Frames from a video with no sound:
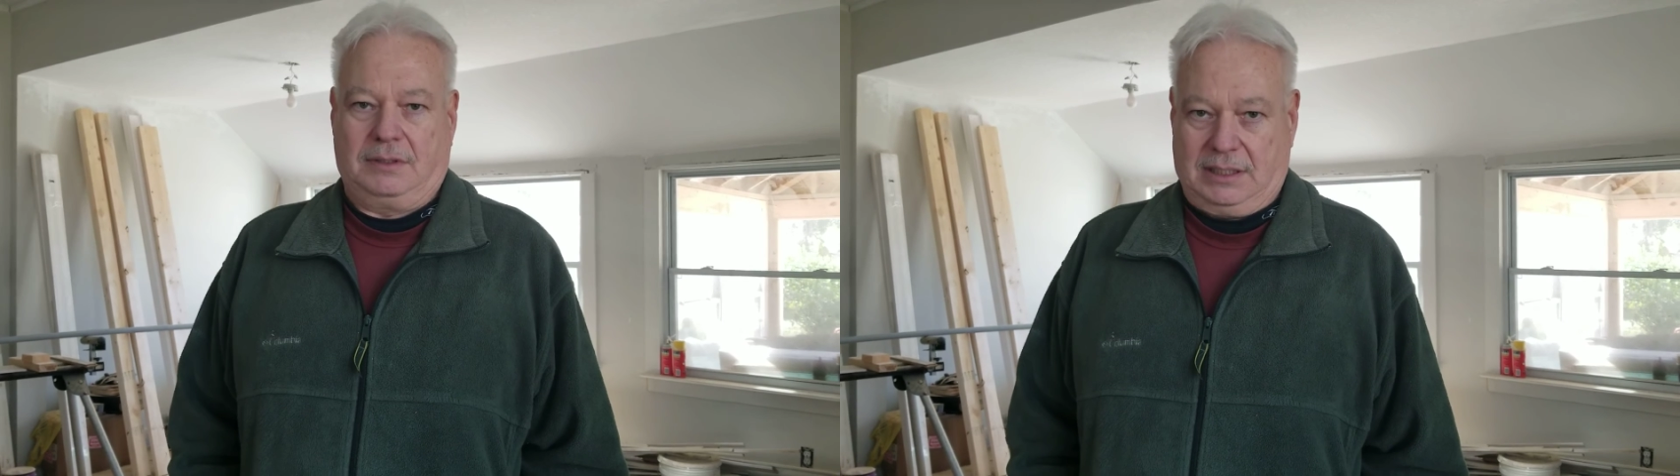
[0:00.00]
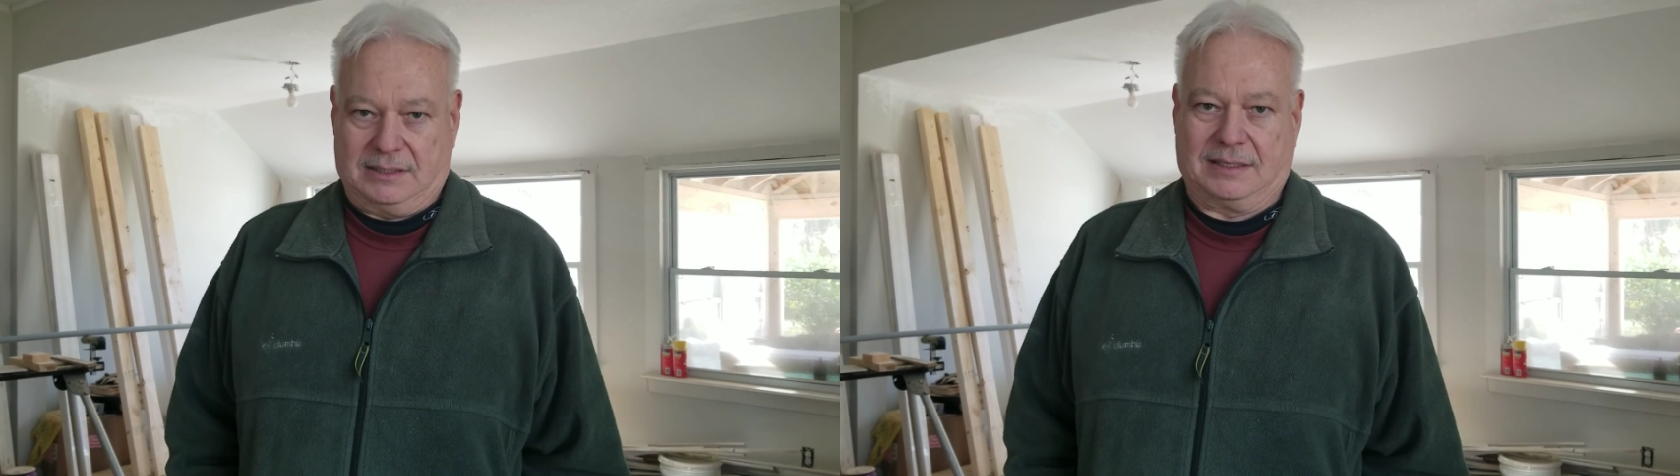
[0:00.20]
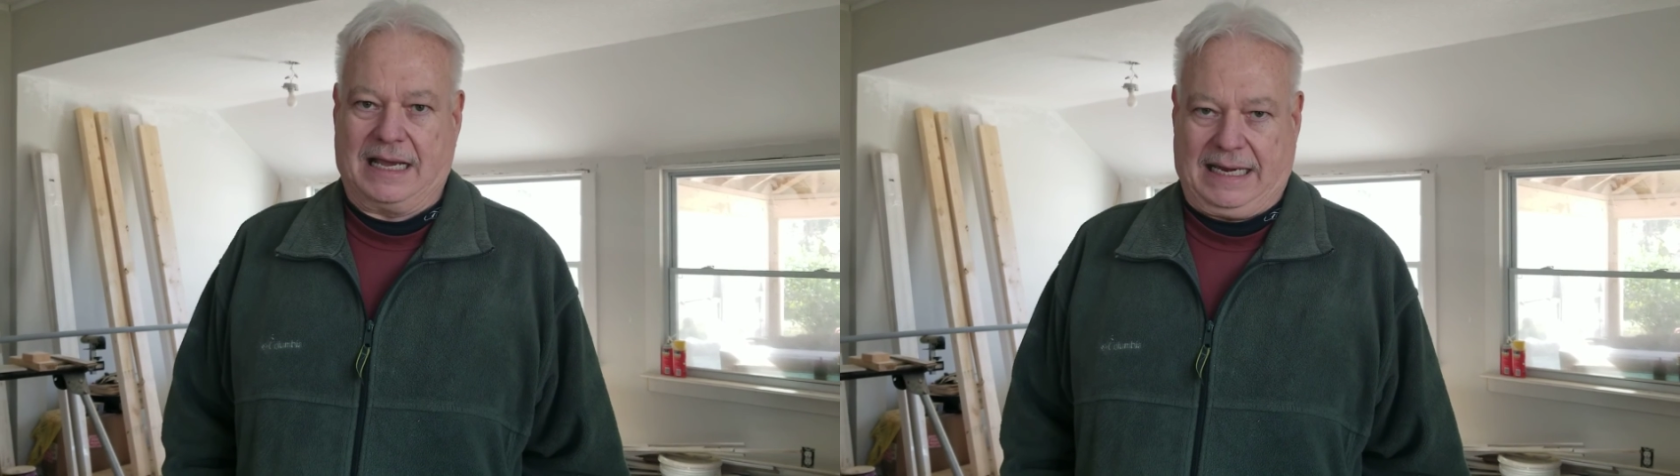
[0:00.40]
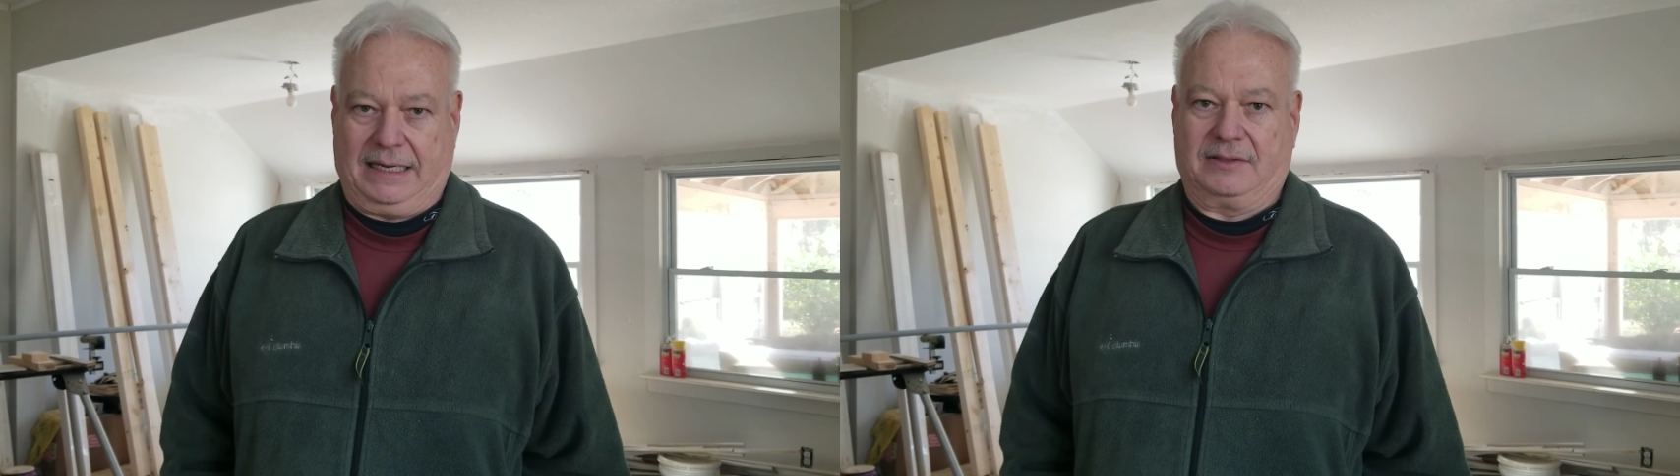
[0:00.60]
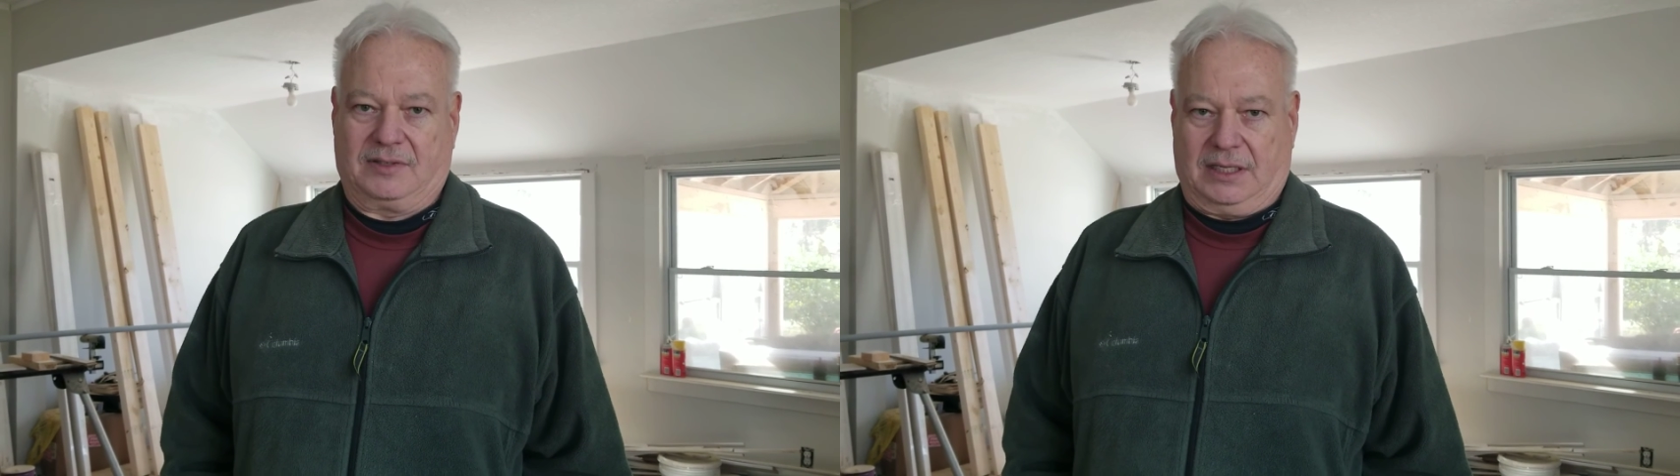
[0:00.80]
is not
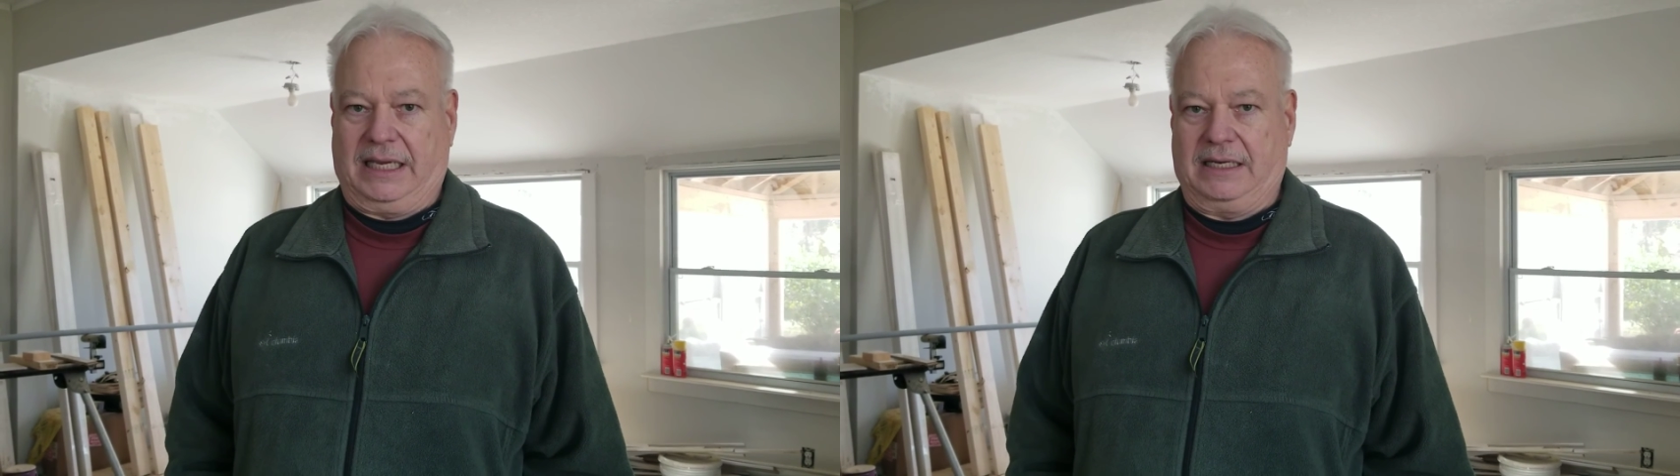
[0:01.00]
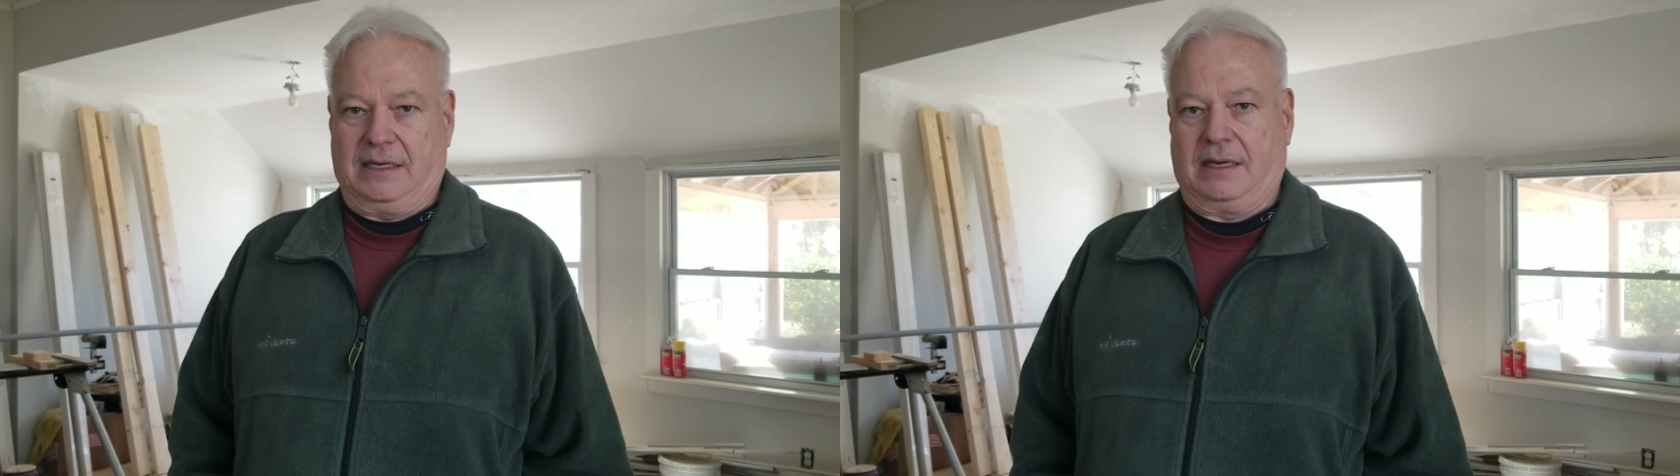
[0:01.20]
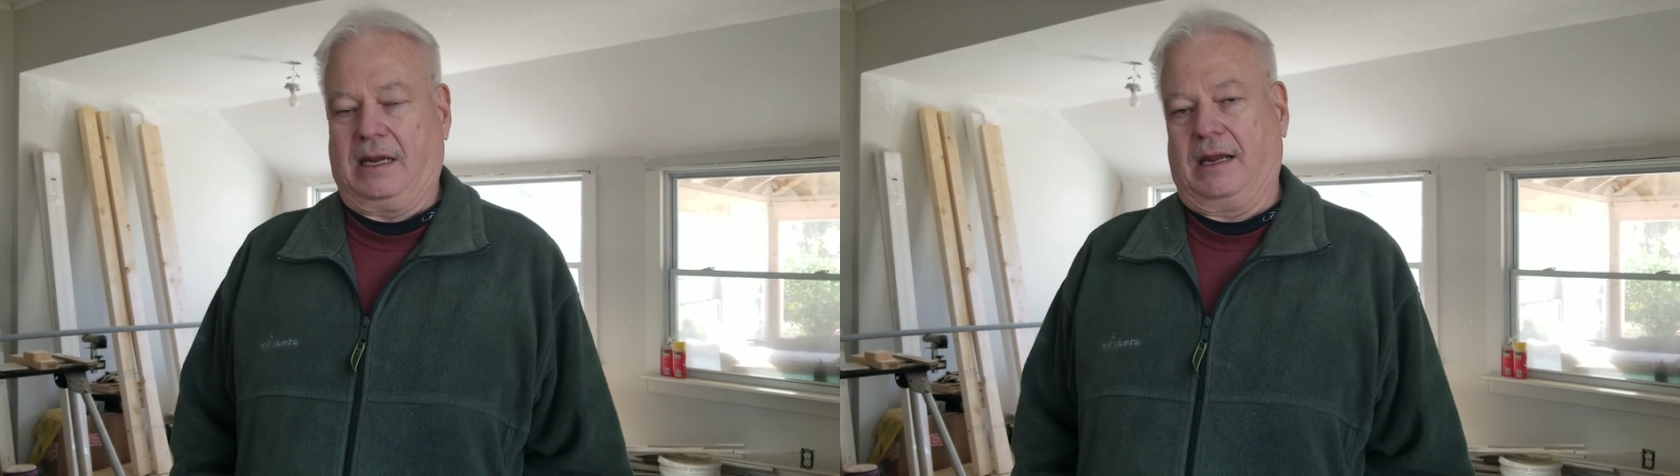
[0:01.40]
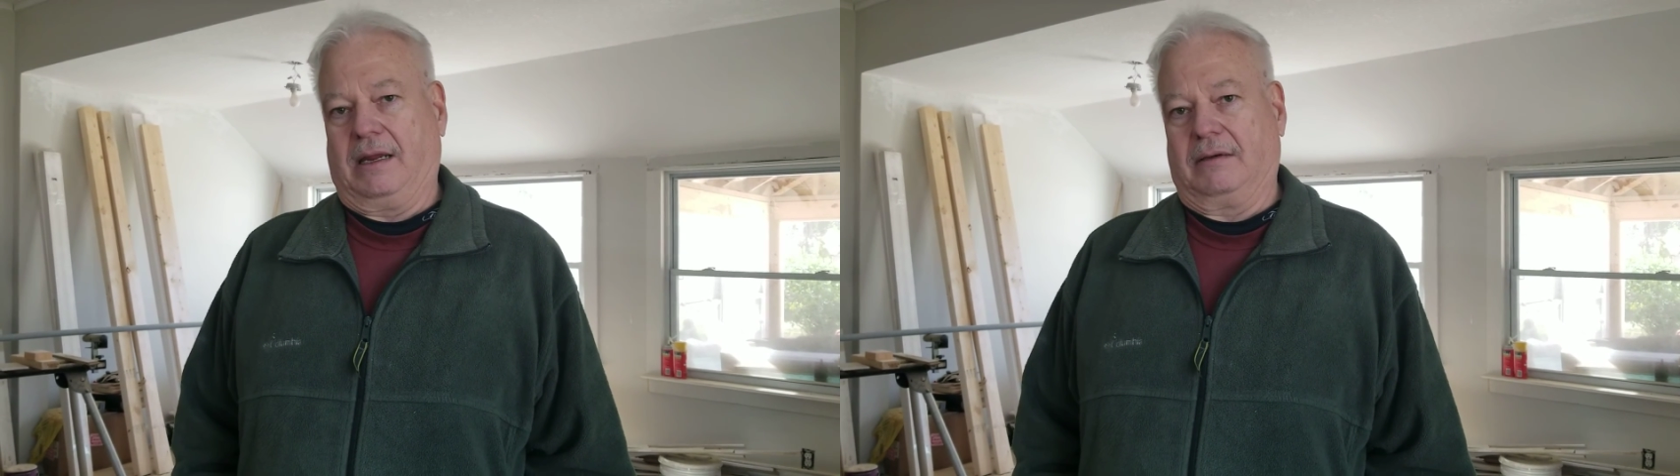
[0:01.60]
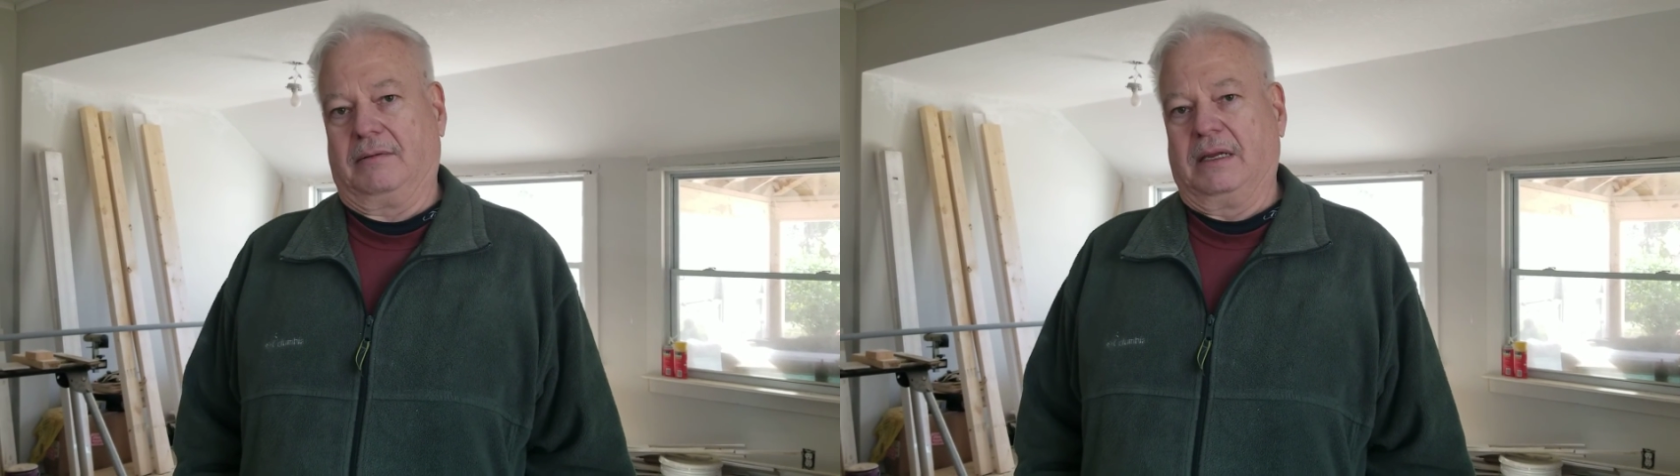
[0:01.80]
insulated,
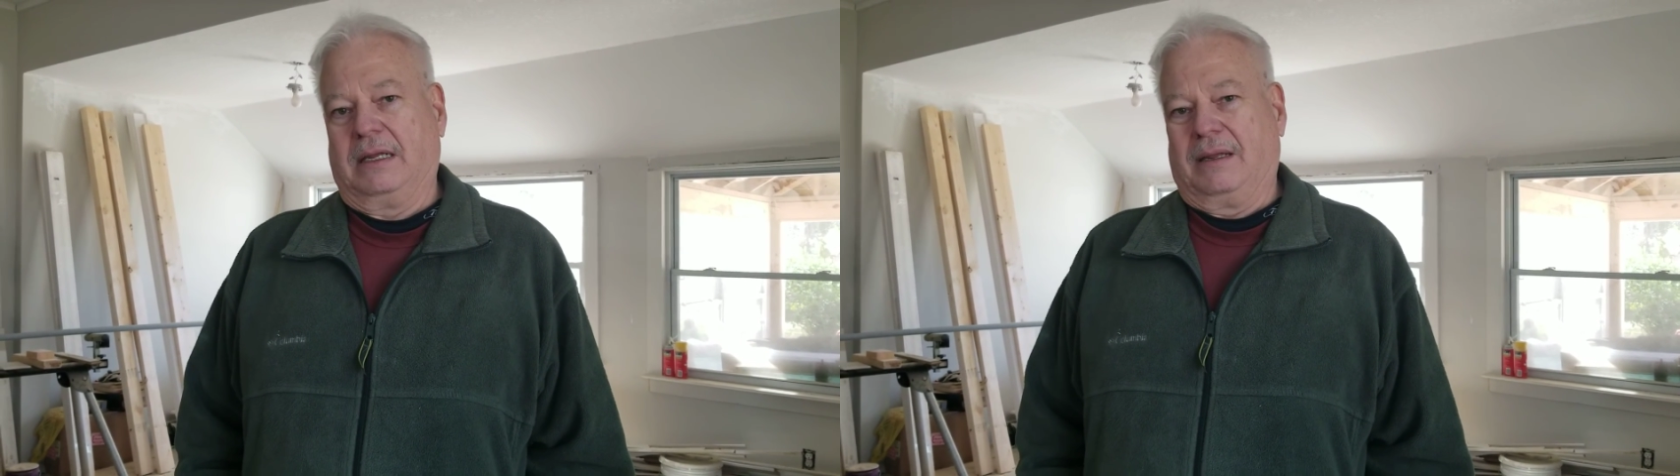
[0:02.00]
and